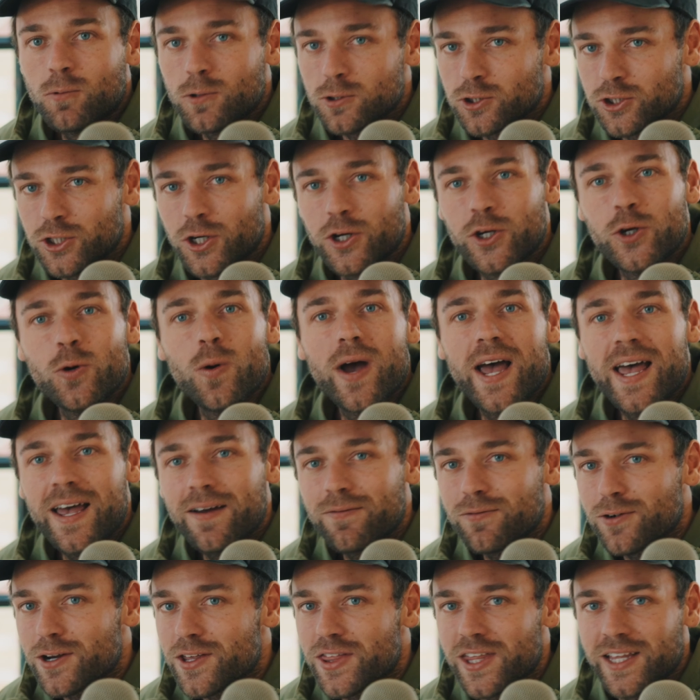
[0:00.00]
We'll show you
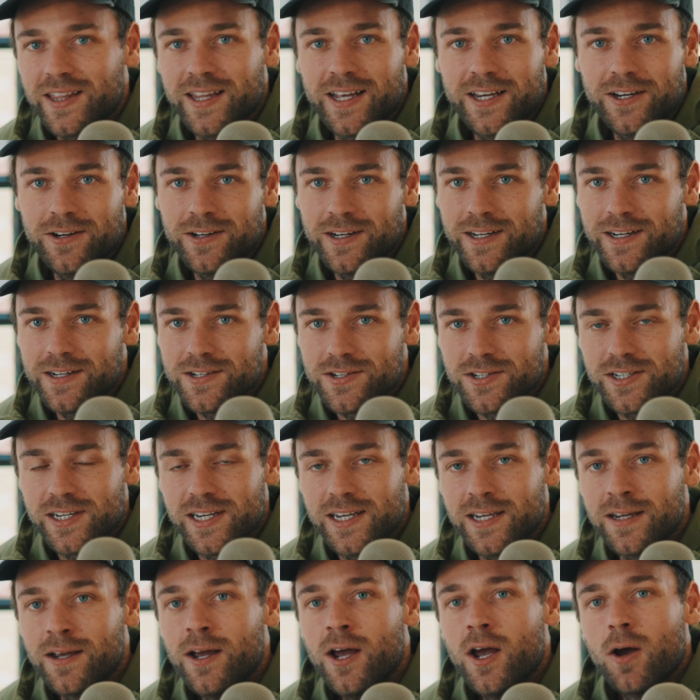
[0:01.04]
everything that you need to
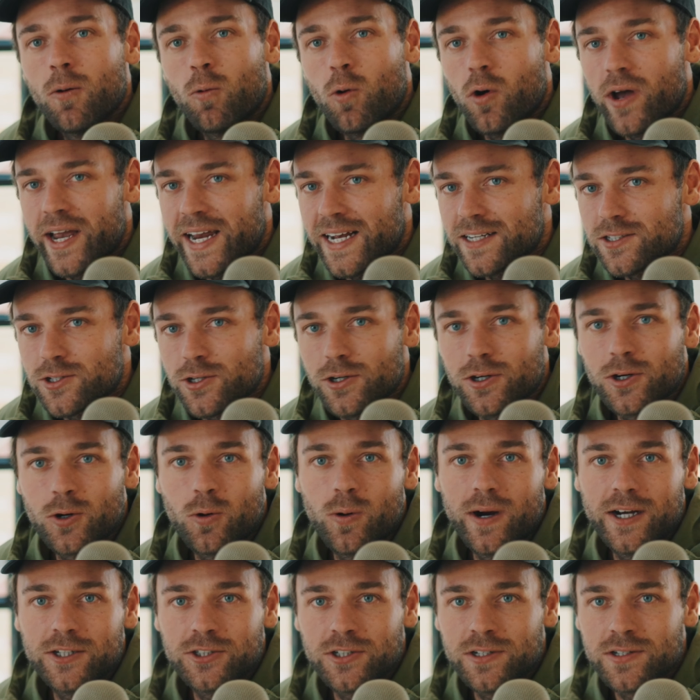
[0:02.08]
see. We'll answer your
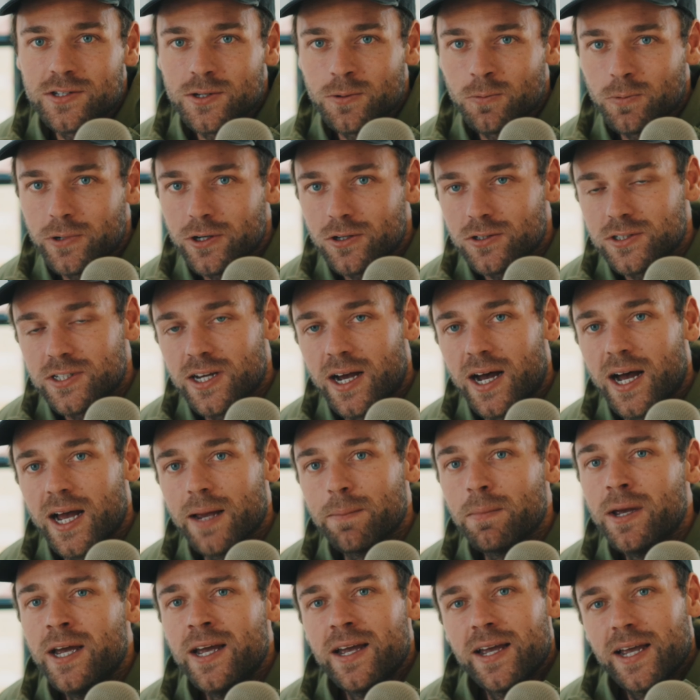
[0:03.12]
questions in real
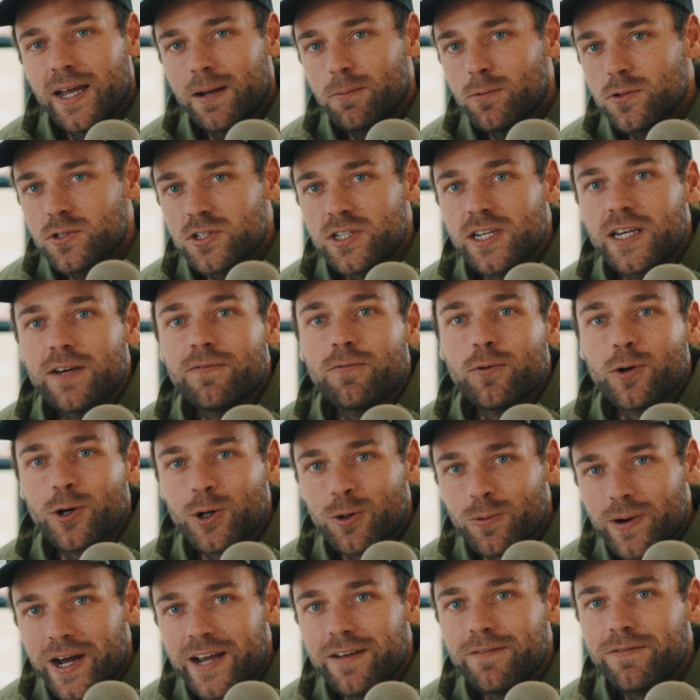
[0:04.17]
time, and we'll see if
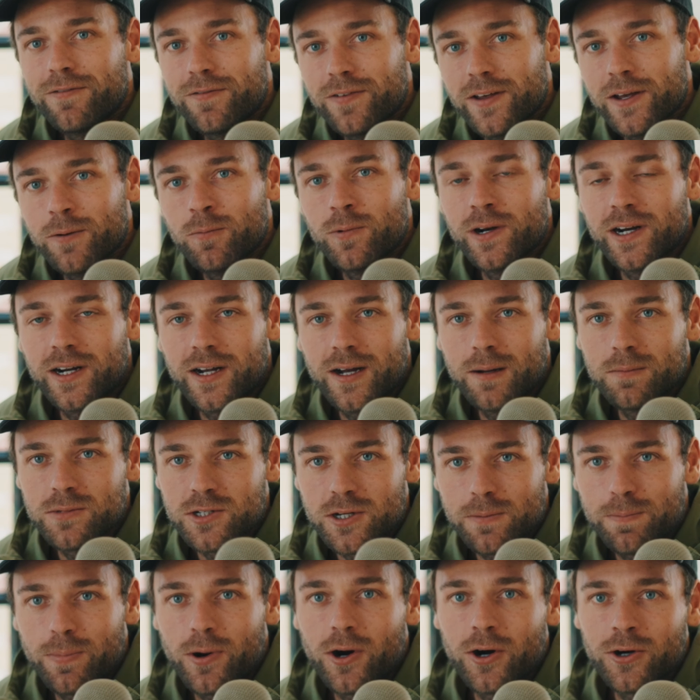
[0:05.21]
we're a right fit when it
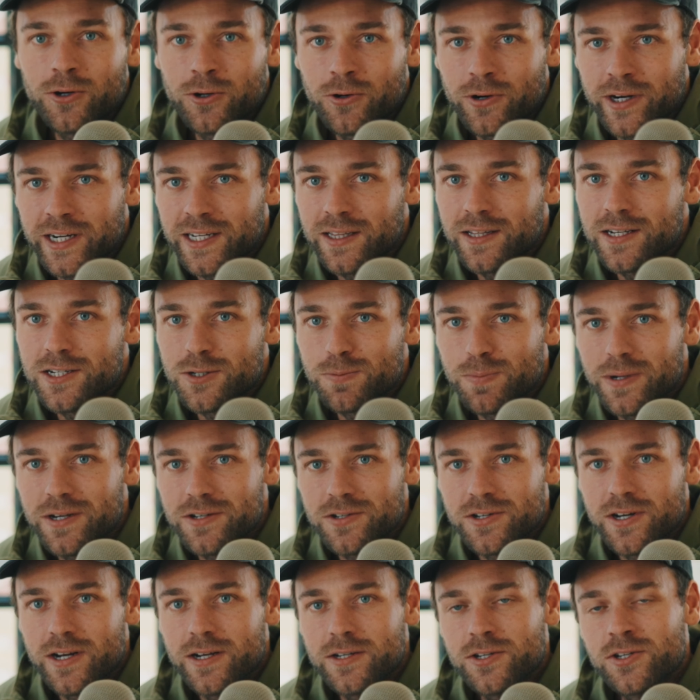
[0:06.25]
comes to partnering in this
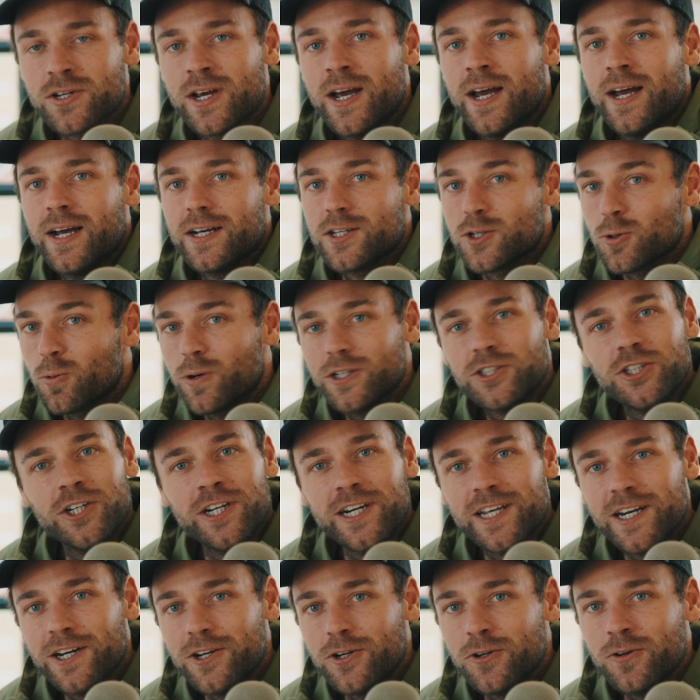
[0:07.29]
business. So, what you
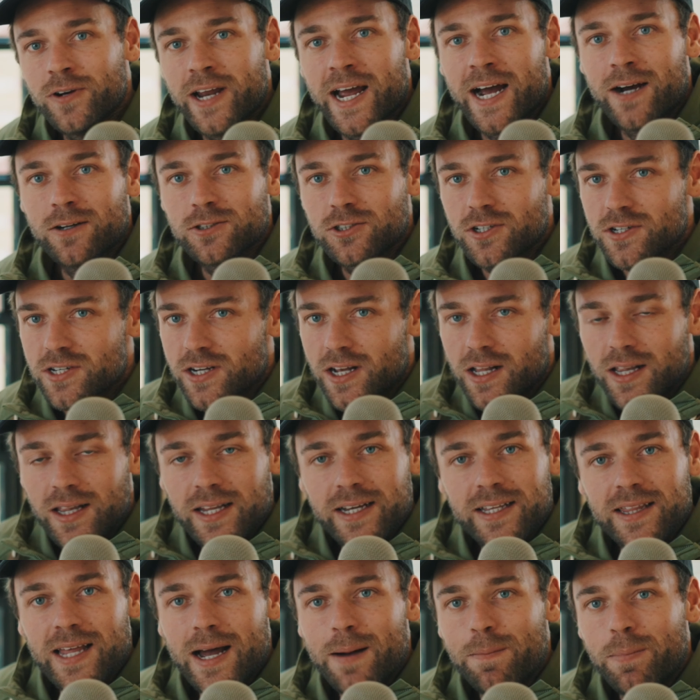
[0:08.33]
need to do now is just
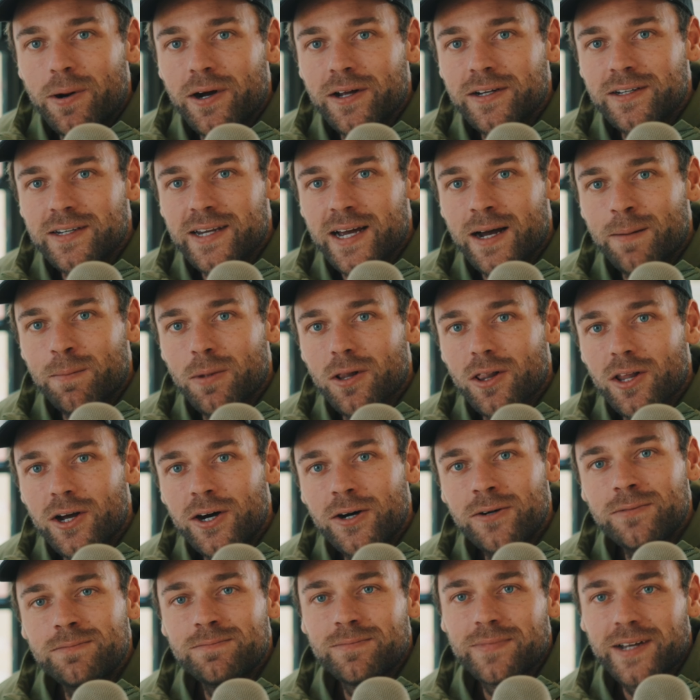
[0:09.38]
click that button down
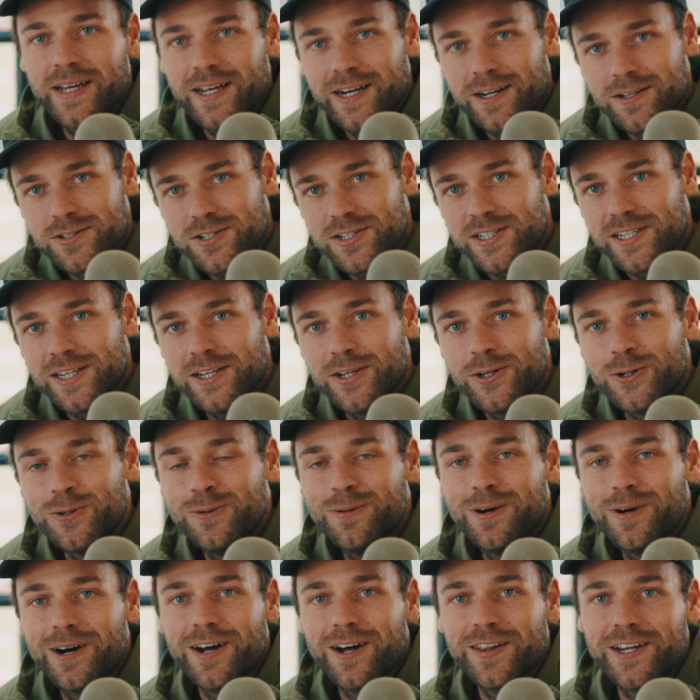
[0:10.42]
below, and I'll see
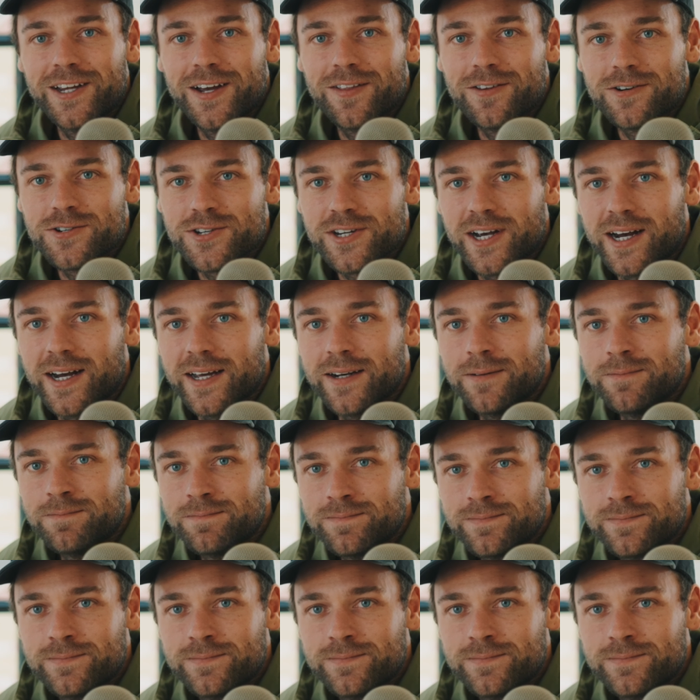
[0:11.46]
you on the other side.